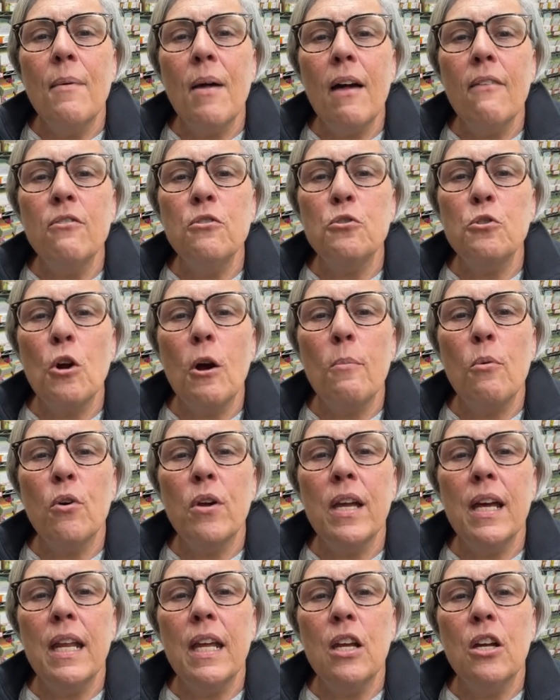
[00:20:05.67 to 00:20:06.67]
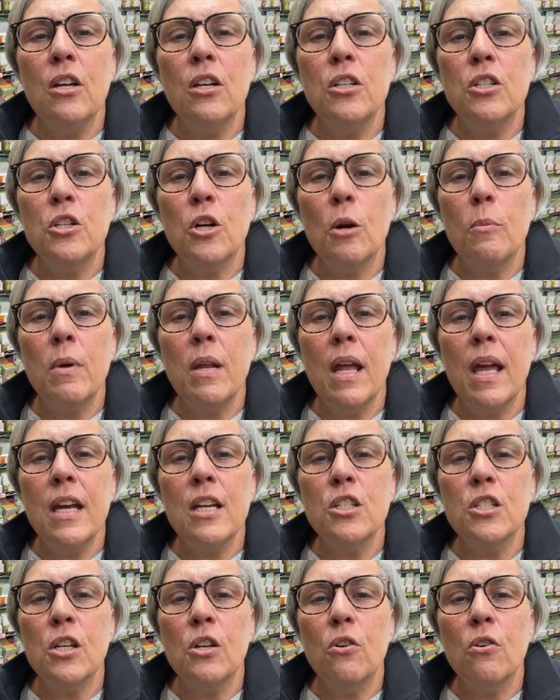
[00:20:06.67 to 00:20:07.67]
I'm having trouble getting good
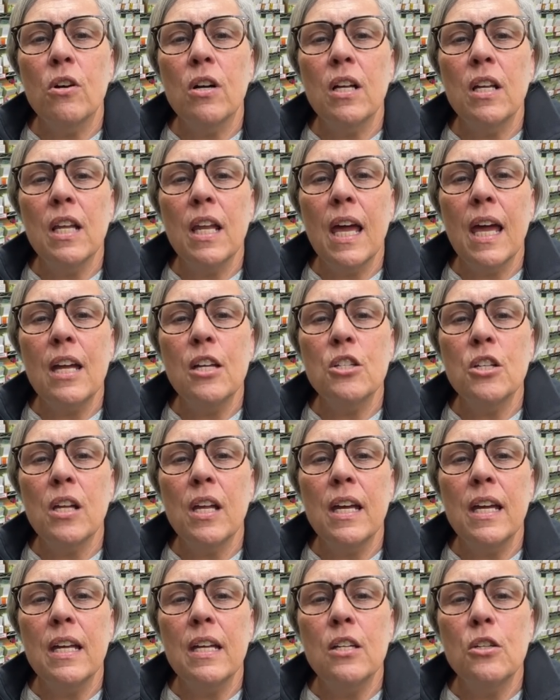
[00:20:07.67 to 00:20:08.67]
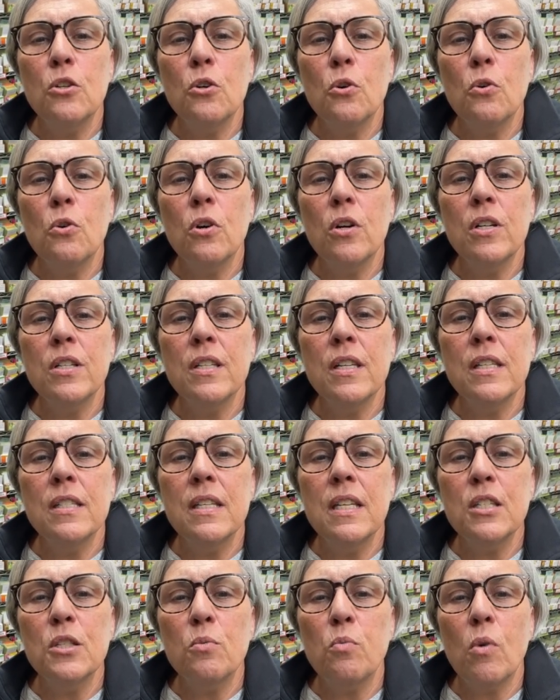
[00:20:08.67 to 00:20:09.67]
germination on calendula indoors.
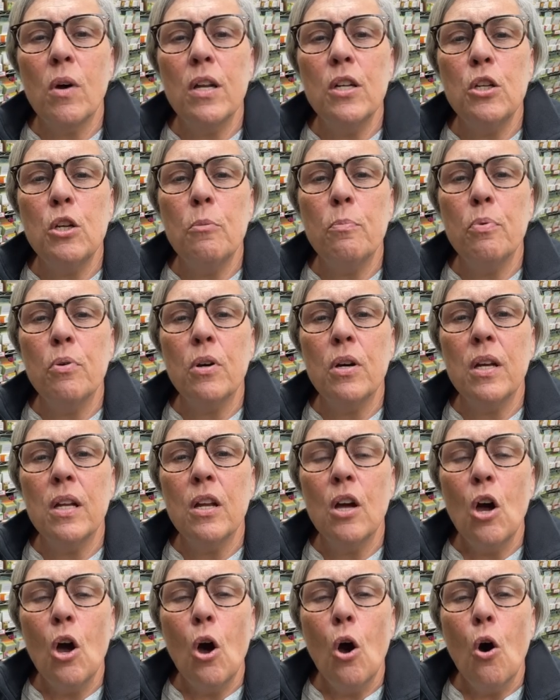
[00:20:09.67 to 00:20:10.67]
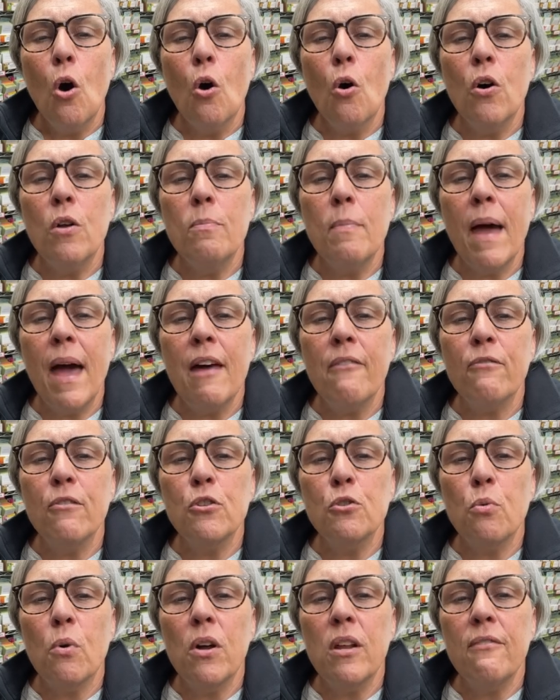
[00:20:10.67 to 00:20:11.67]
Is this one you put on mat
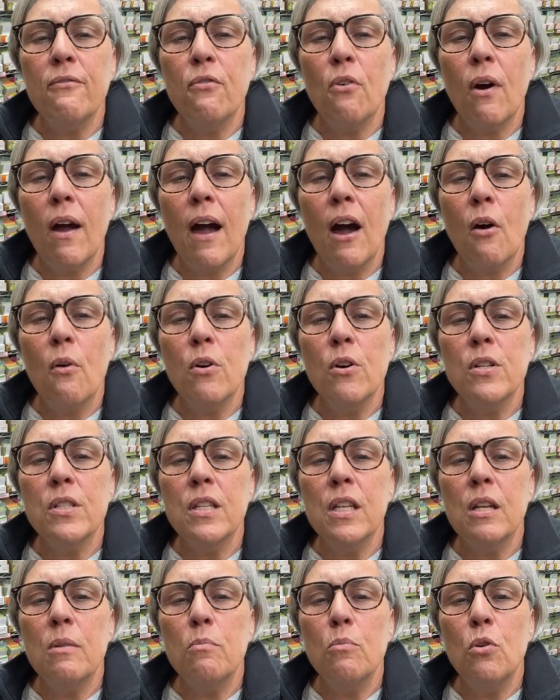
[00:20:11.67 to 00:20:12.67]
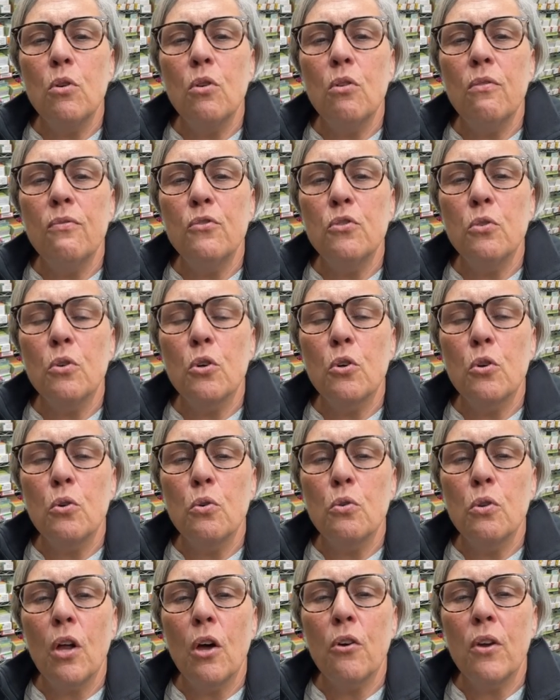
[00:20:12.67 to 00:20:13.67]
for 24 hours, then move to a
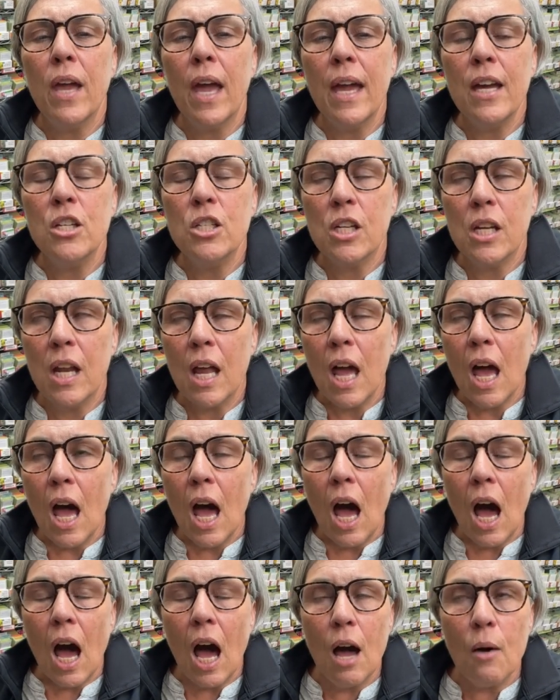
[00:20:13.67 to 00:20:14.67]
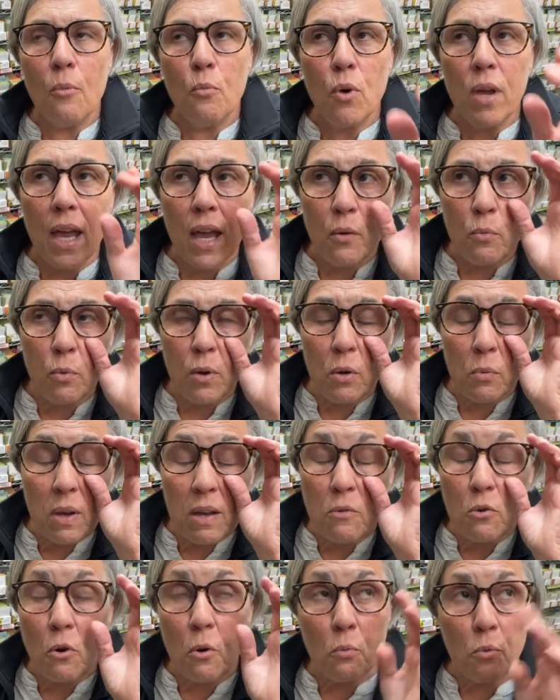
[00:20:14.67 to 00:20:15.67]
cool location? Um, we have
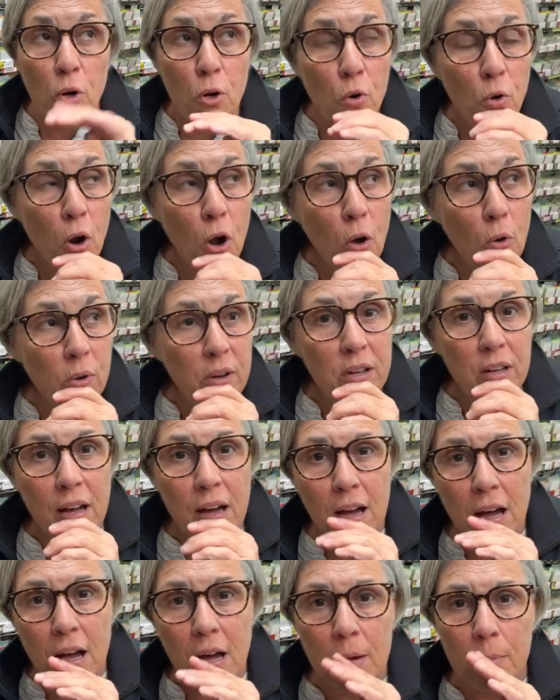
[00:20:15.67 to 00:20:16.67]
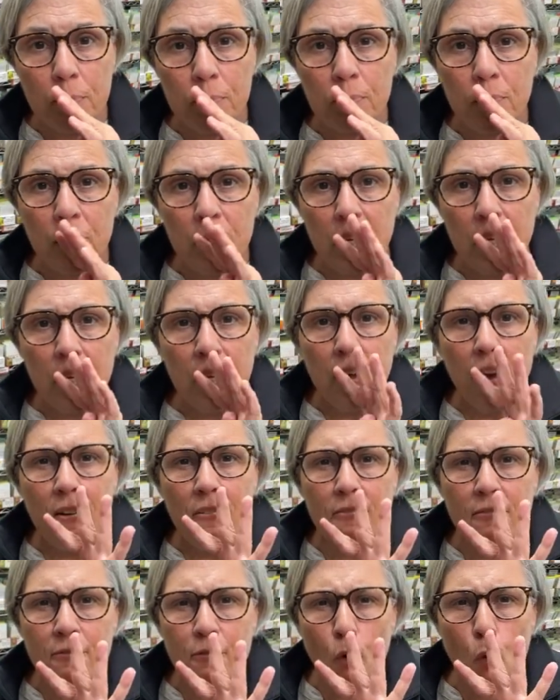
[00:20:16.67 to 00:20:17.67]
we we're growing um,
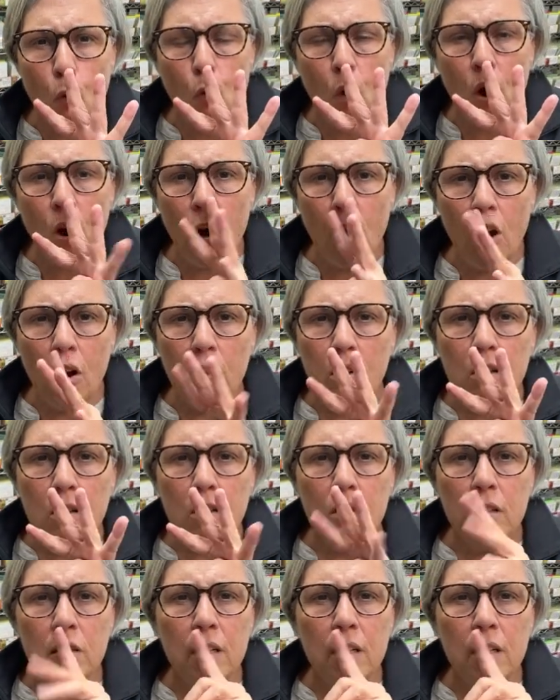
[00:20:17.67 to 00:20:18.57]
four,